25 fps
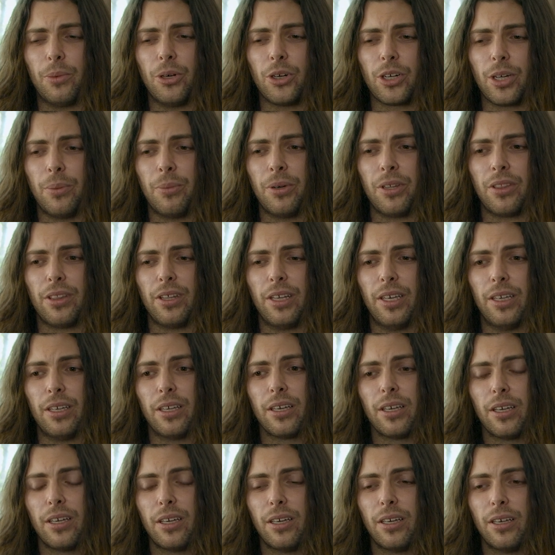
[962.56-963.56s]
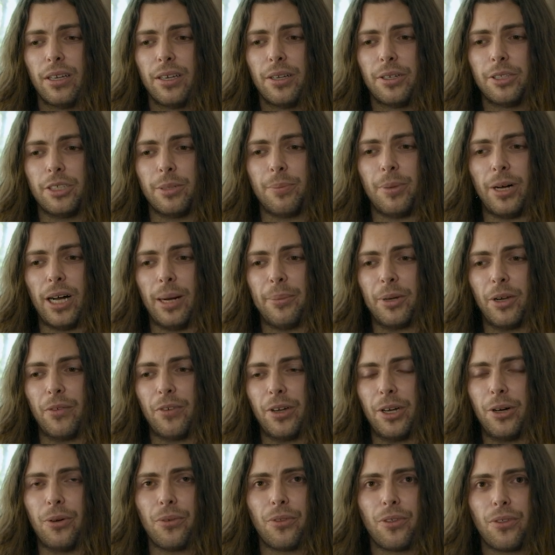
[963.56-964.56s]
working with the Department of
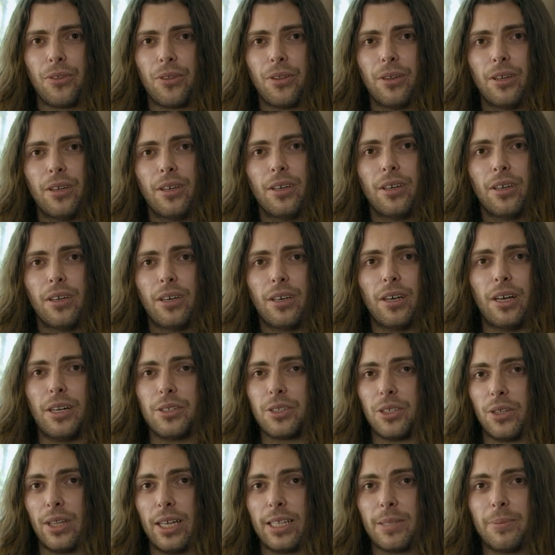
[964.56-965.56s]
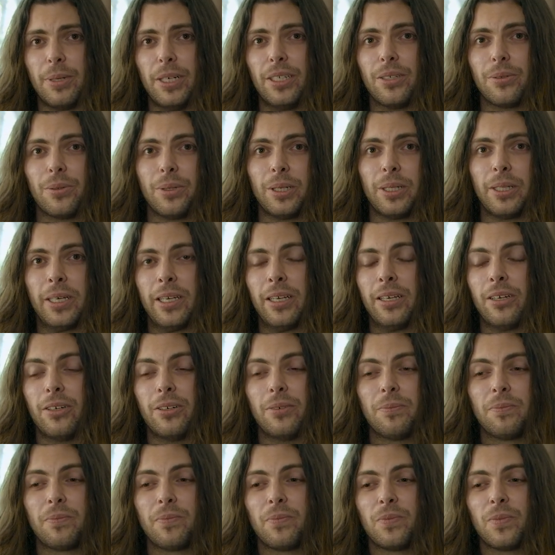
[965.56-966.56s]
Health. So that's been a really
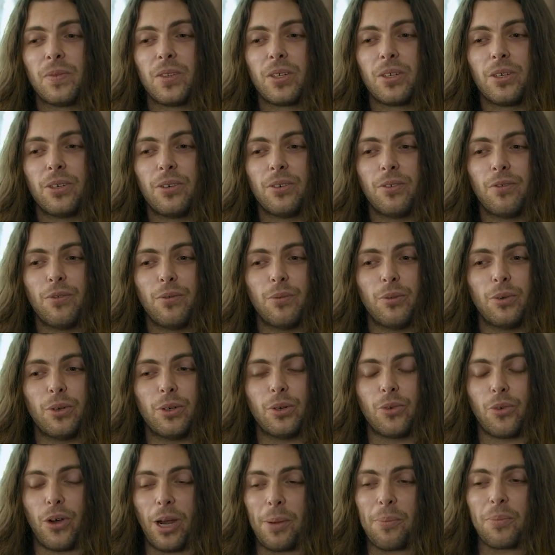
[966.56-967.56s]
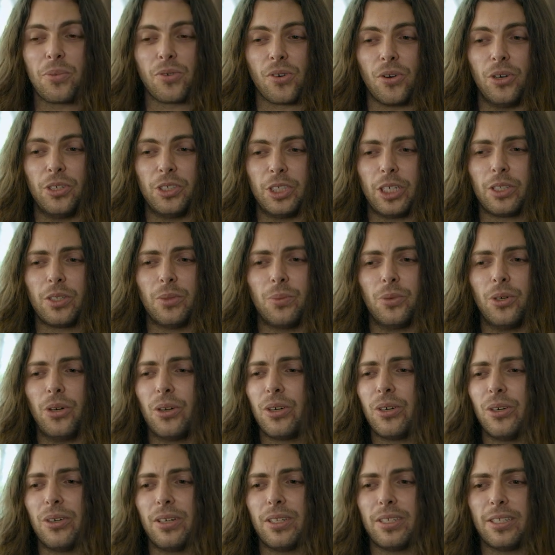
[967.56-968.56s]
great project to
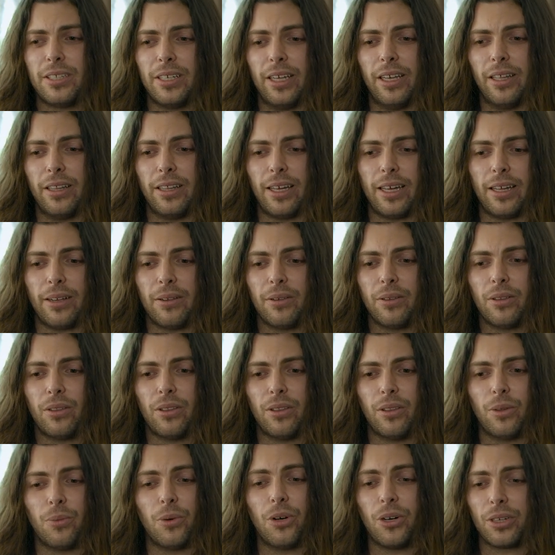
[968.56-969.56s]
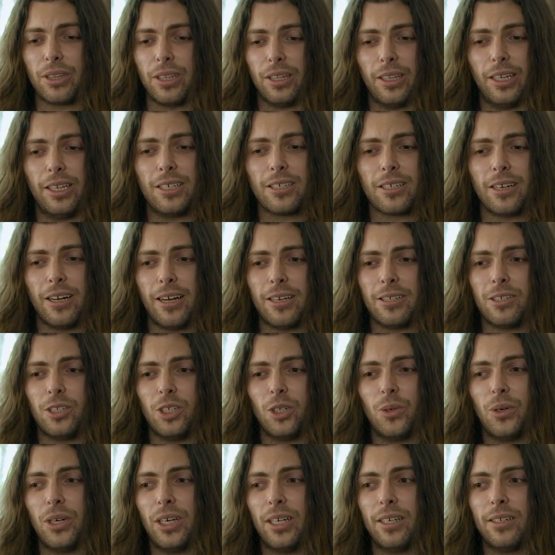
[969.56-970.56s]
work on and see that the work that these guys are
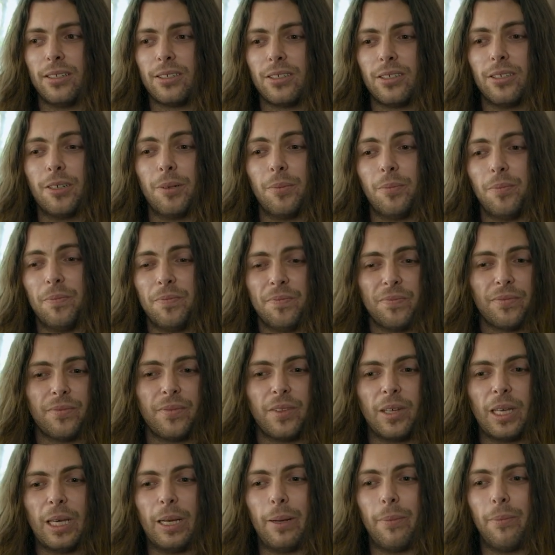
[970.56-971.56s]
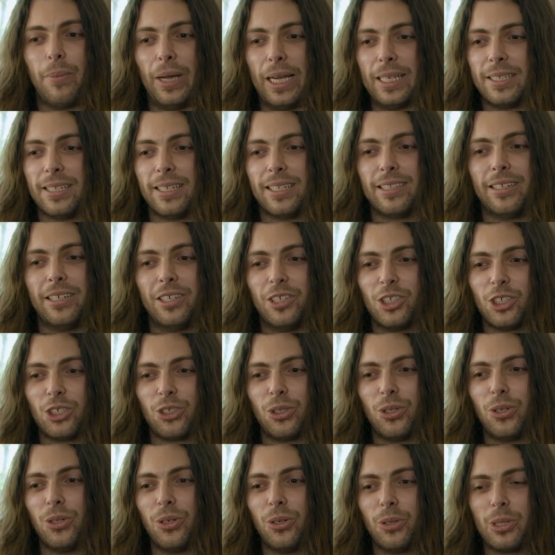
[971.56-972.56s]
doing to basically
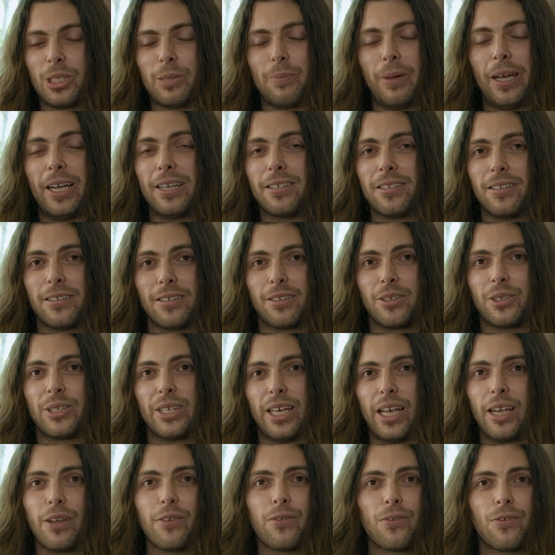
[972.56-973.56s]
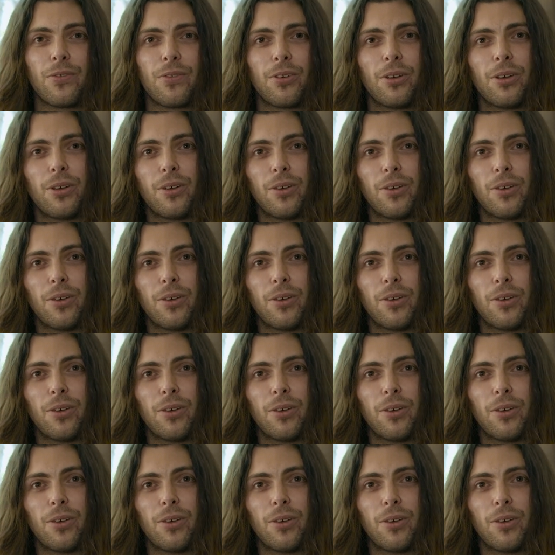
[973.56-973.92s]
ensure spaces are safe